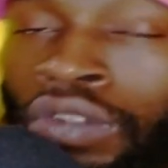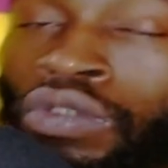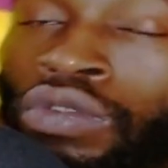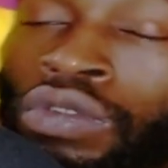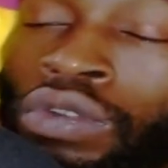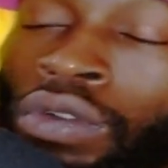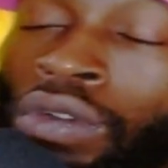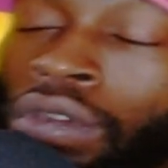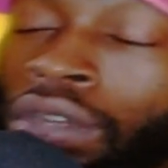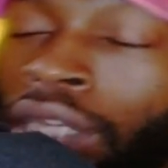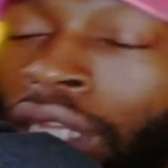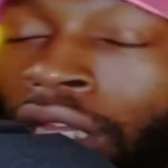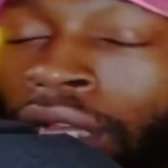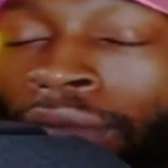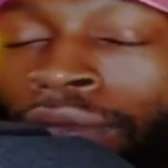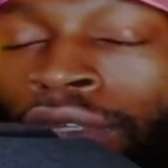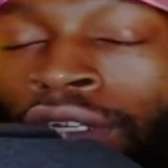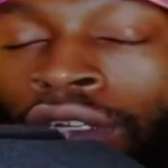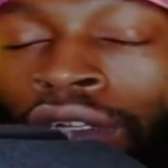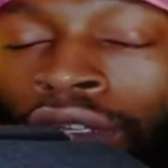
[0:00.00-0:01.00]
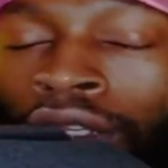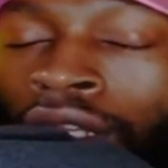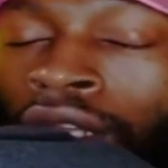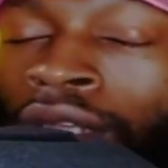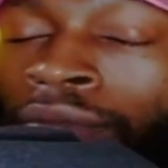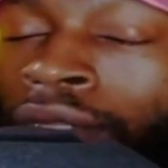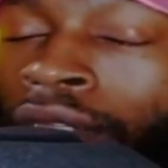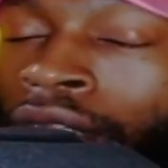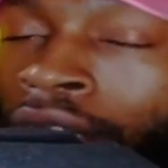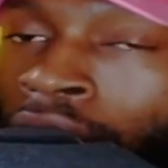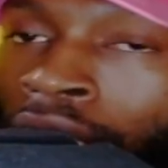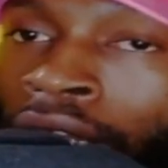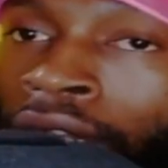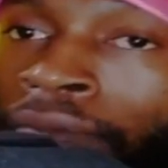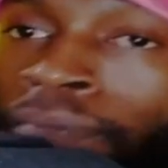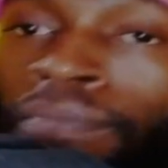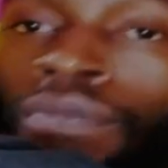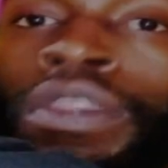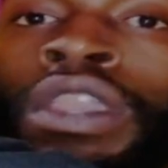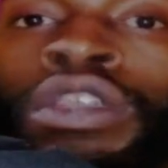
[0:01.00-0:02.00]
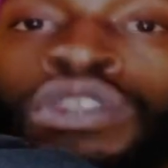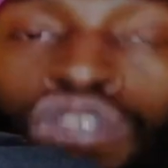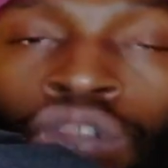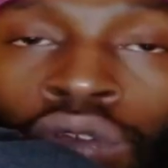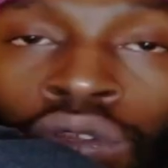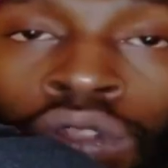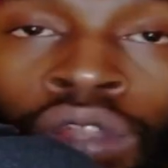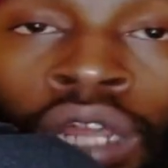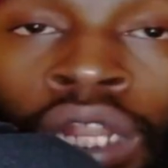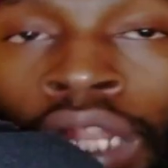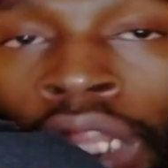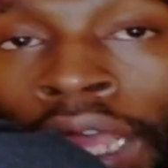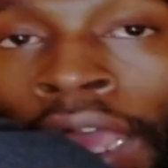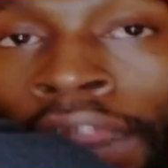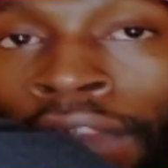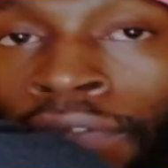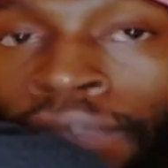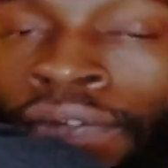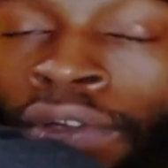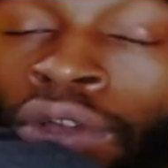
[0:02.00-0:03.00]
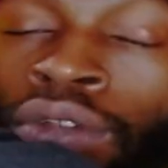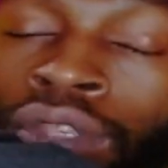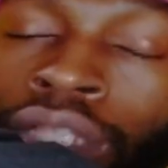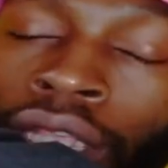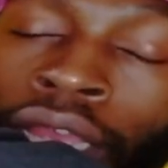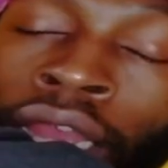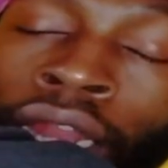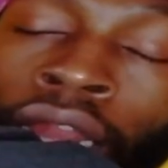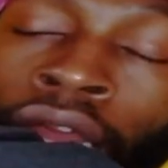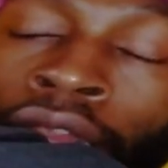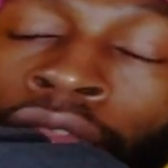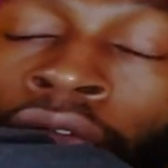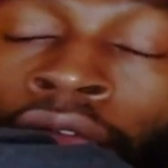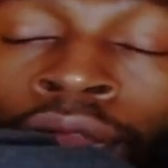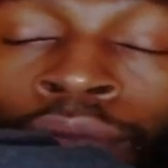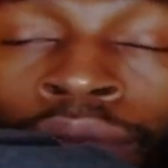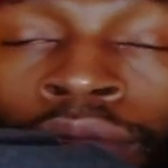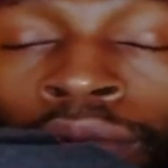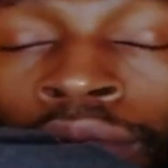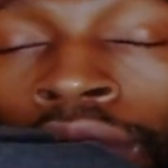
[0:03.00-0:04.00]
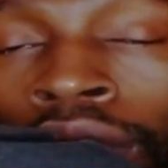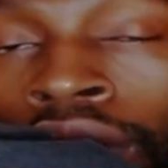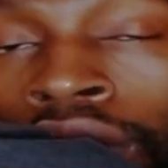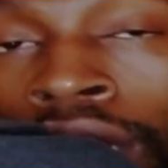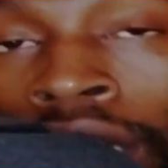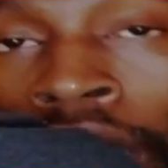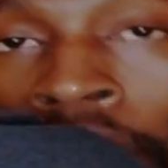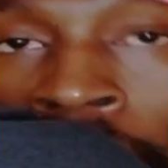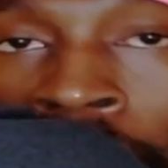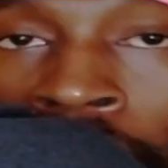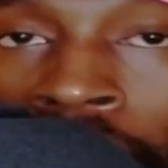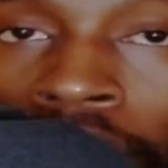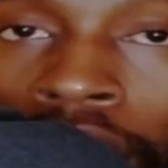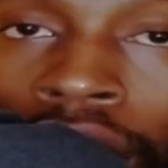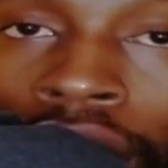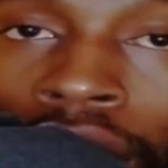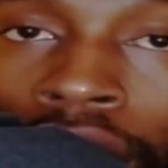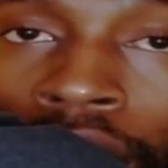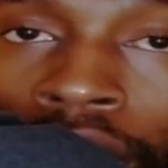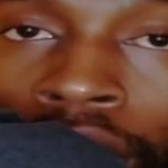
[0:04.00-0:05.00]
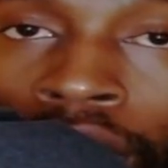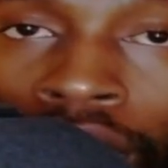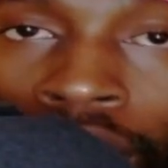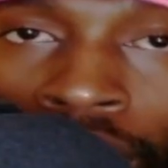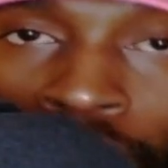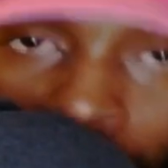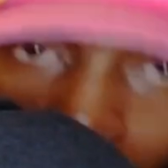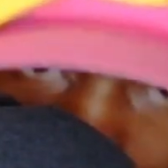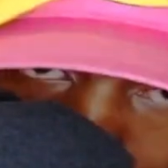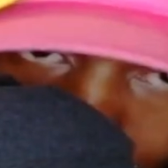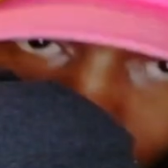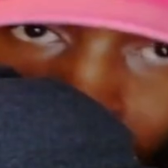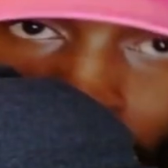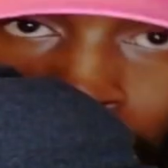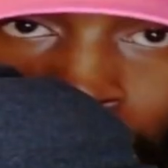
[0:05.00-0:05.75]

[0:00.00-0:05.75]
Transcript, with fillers: in New York, damn near. You know what I'm saying? Told on a lot of folks, and a lot of people are not cool